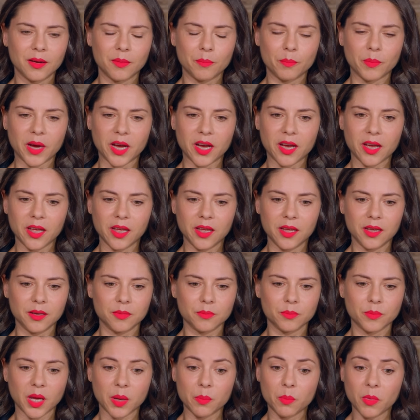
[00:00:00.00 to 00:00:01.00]
my
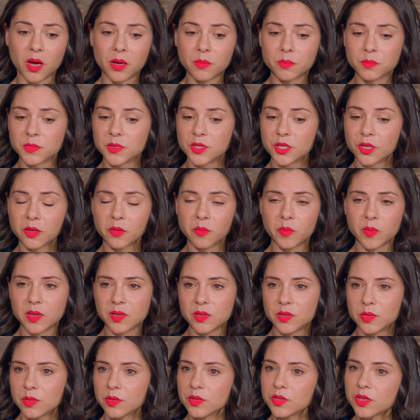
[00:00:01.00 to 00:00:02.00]
my mom took me
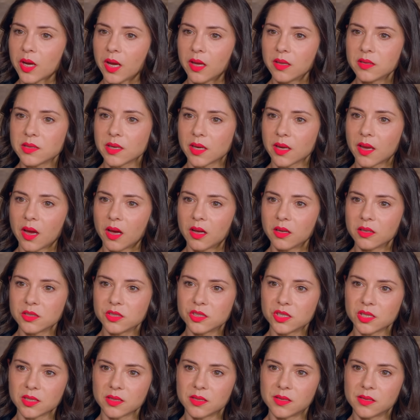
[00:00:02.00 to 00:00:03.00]
to a child
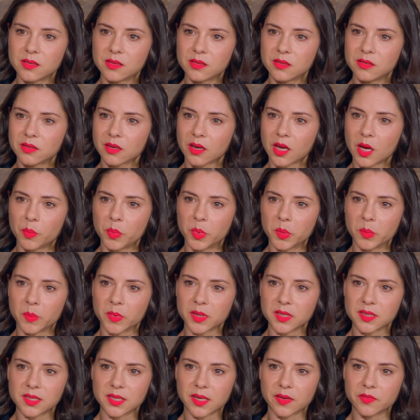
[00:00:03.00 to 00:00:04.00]
psychologist a couple
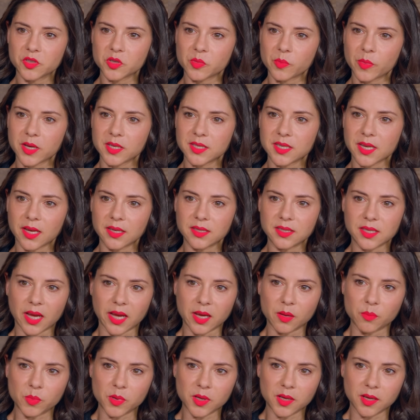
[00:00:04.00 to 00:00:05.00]
months after my dad
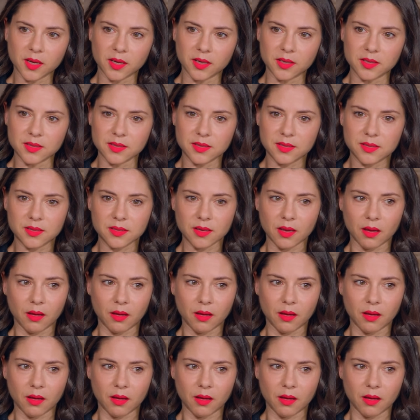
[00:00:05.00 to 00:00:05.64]
died because